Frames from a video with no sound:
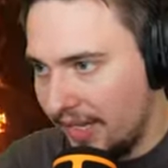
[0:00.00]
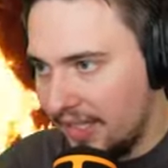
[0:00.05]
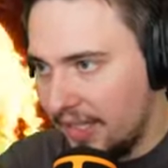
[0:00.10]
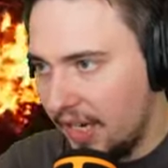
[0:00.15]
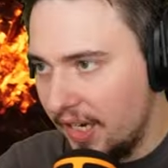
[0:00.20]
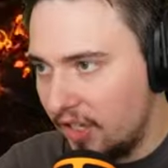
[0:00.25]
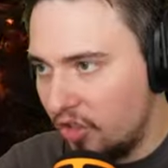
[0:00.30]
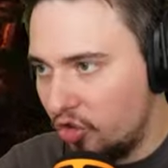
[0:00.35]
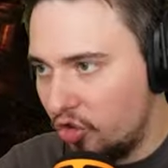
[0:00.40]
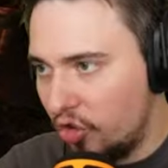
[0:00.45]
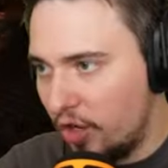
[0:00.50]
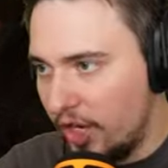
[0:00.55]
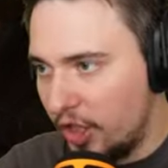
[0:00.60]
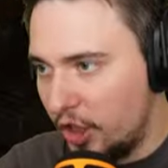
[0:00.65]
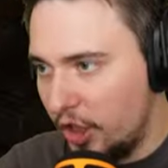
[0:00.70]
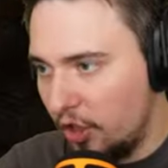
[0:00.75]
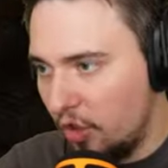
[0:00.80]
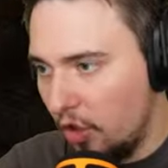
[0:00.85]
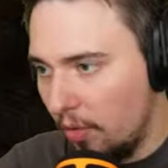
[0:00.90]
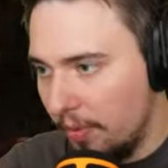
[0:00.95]
like the
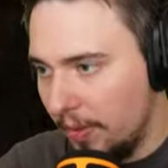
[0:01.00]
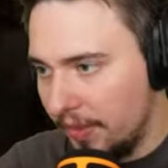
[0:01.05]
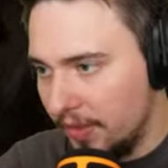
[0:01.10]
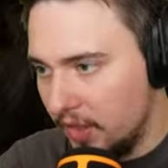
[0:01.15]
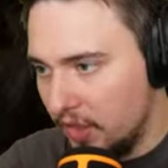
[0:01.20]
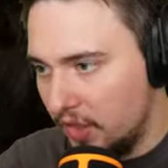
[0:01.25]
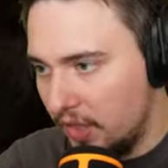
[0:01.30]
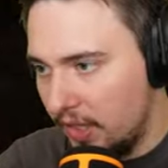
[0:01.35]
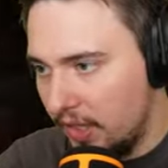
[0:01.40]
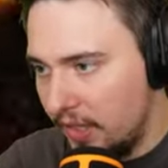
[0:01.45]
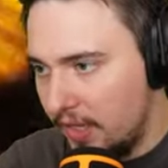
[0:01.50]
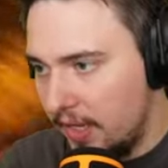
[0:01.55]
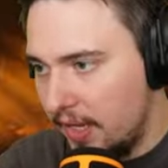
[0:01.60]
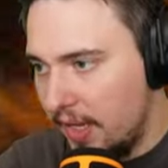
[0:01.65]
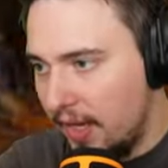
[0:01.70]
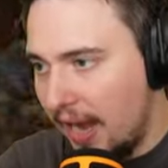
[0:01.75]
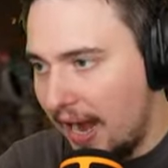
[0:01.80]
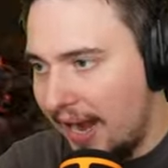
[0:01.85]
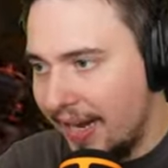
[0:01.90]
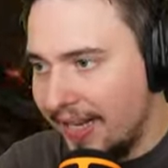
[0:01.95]
treasure goblins.
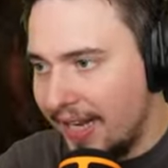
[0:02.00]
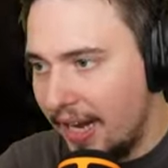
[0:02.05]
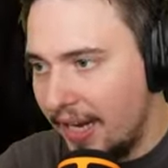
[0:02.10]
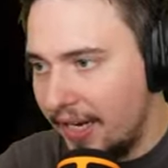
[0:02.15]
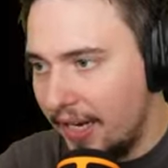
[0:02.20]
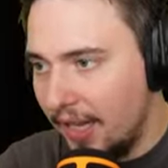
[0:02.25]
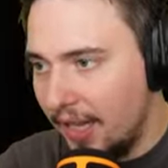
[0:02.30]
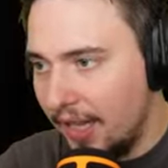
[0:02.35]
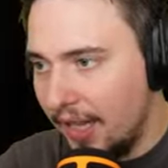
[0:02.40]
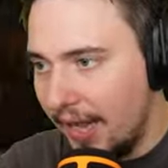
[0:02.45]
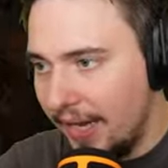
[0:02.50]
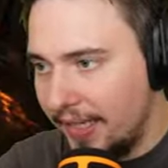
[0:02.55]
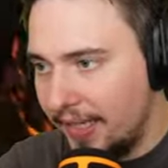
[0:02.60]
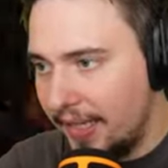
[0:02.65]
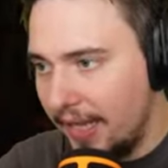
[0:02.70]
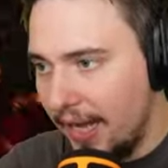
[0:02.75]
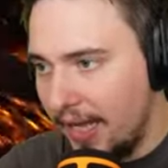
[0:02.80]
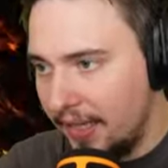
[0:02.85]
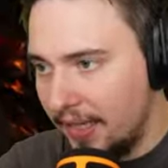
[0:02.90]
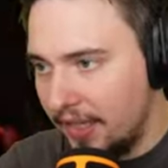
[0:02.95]
I kind of like
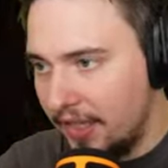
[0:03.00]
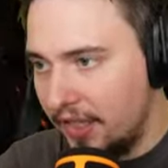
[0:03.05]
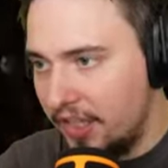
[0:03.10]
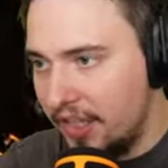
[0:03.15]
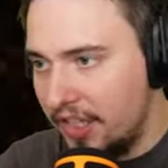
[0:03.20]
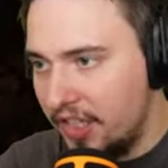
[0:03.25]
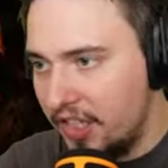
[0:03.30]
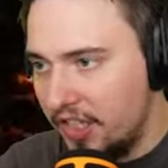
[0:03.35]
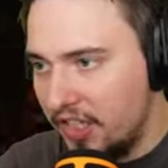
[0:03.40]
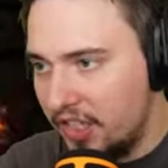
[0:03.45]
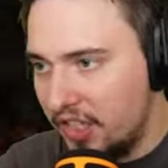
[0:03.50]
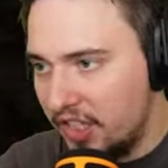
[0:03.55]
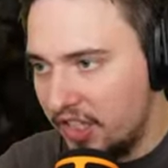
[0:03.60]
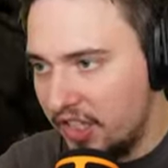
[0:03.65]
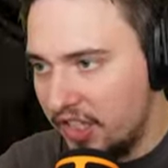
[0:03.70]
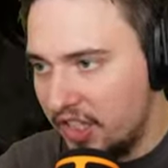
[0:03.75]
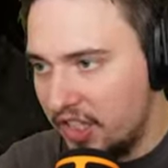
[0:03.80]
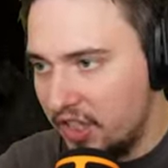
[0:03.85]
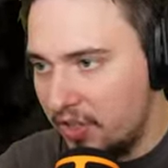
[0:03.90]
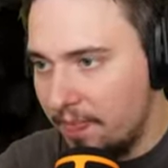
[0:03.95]
that. This is
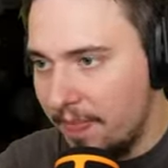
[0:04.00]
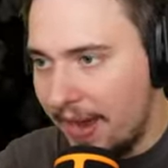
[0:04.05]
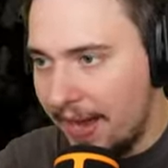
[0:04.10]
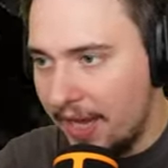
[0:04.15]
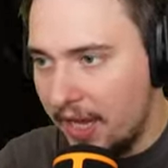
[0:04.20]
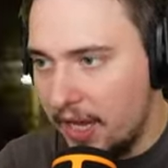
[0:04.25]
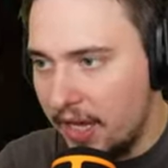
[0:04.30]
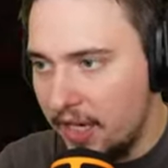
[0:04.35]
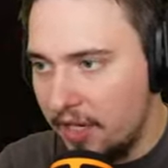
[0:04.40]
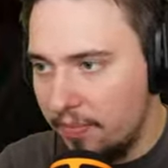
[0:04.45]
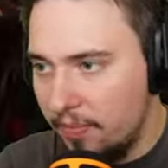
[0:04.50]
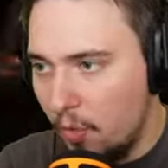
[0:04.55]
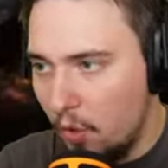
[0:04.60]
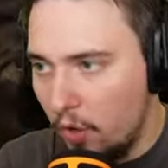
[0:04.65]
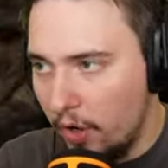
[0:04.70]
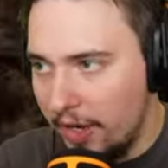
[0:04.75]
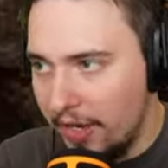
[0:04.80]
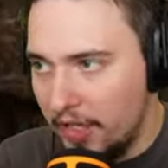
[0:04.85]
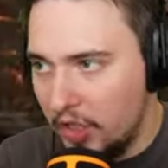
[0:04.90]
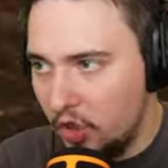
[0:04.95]
this is making it
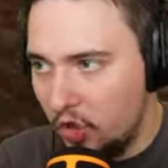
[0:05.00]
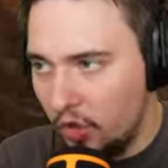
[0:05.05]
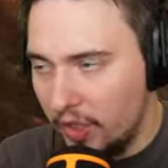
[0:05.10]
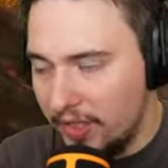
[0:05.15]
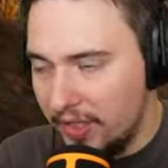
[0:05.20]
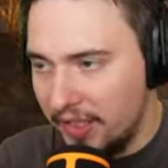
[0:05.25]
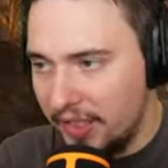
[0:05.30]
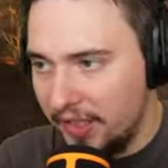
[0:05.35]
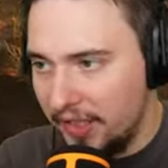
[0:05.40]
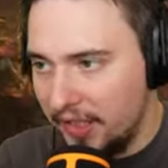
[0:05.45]
more interesting.